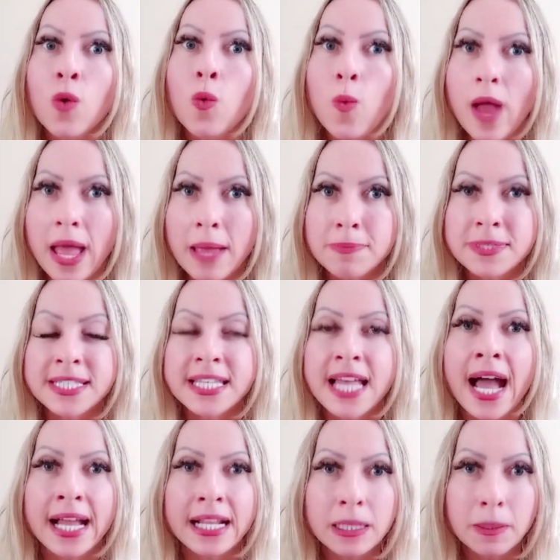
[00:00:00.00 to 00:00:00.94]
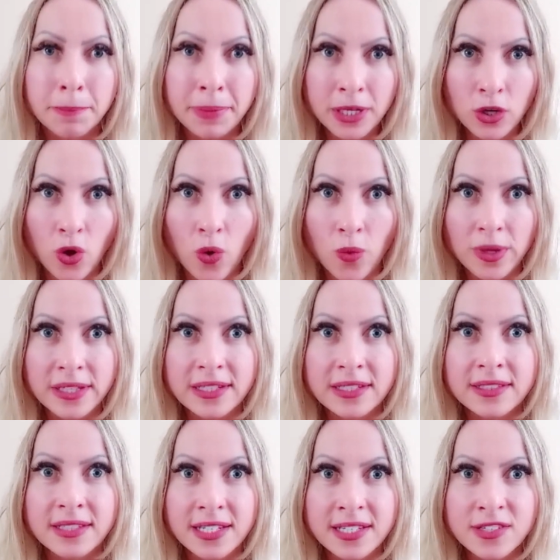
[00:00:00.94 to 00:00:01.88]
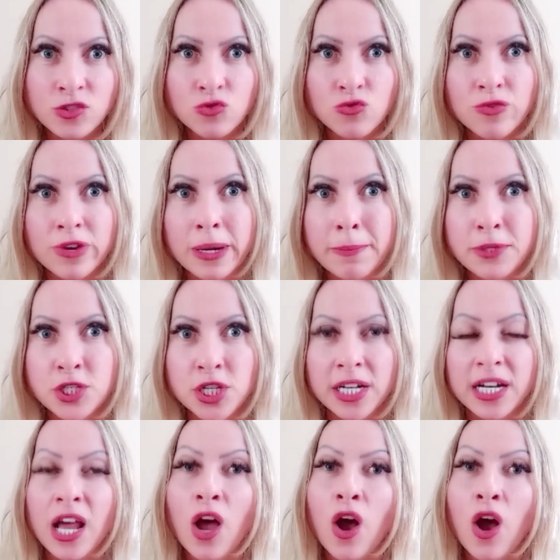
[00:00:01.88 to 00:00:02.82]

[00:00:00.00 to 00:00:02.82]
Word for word: website below in the description